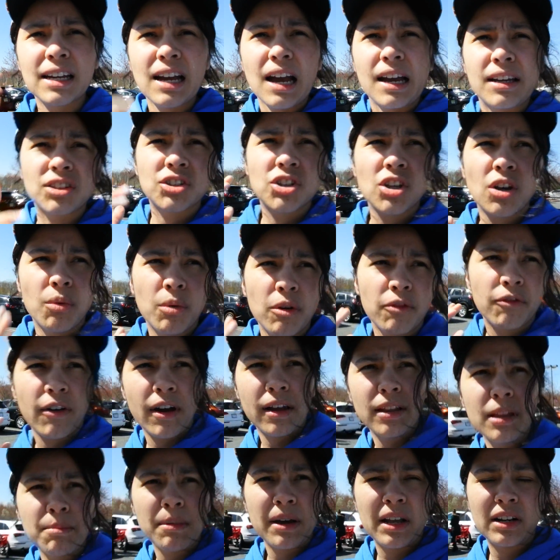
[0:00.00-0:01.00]
guys, so we
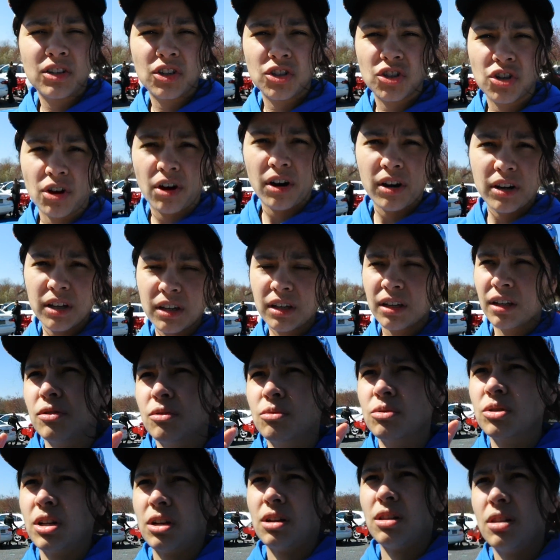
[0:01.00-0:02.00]
finally made it to Target, and it
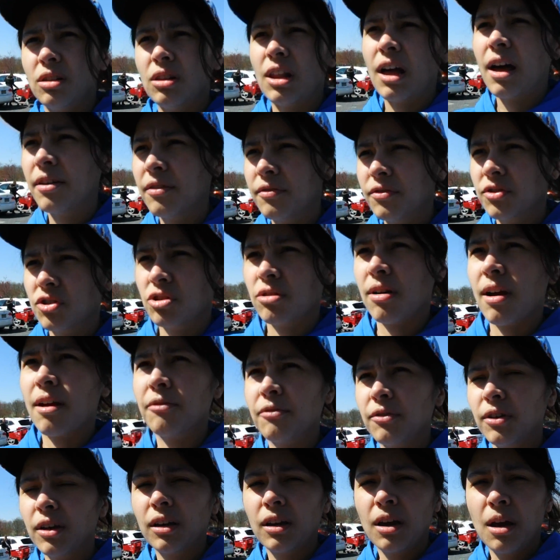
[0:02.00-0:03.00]
was like a lot of
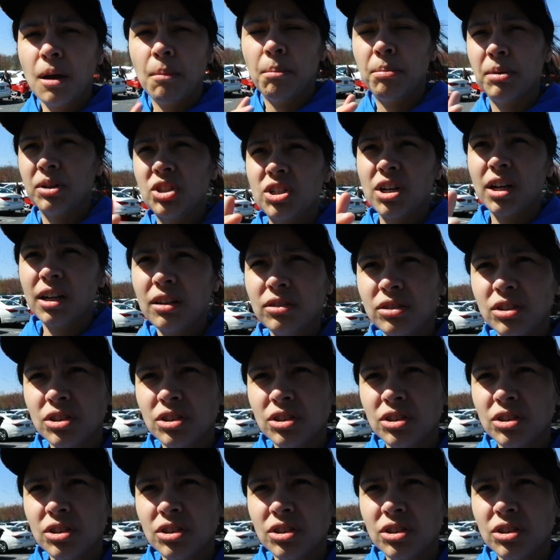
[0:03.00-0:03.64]
traffic, but check out